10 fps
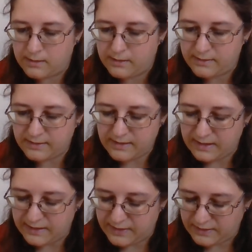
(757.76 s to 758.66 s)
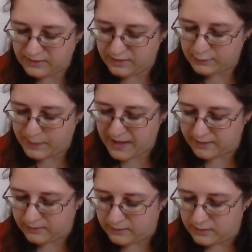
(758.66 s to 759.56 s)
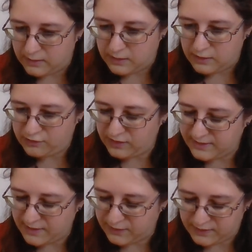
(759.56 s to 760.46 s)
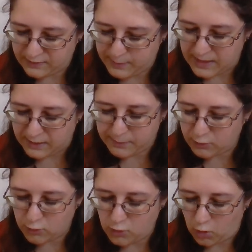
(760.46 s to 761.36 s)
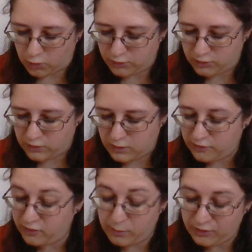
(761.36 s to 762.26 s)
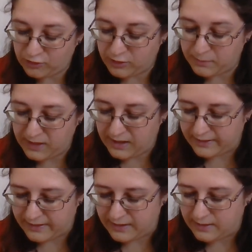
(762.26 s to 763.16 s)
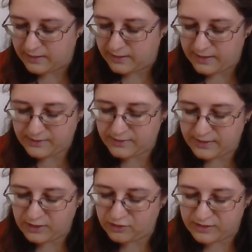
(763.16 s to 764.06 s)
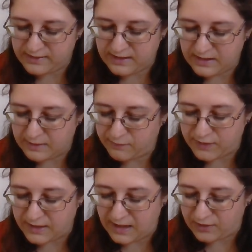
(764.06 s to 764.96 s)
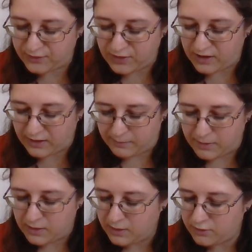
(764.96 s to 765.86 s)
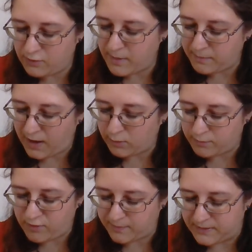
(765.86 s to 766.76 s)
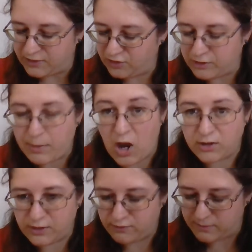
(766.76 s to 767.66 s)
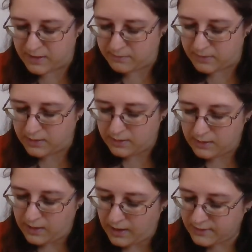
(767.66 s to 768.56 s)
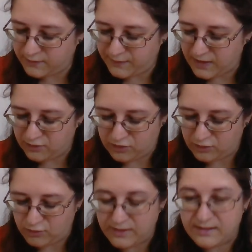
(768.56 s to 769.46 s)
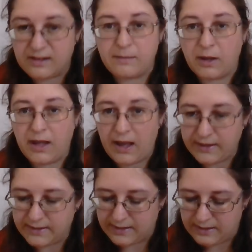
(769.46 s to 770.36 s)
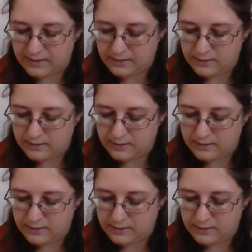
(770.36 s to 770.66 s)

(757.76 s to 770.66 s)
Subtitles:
Cecilia then turned pale. She endeavoured to speak, but could not. She wished to comply, yet to think she had seen him for the last time, to remember how abruptly she had parted from him, and to fear she had treated him unkindly.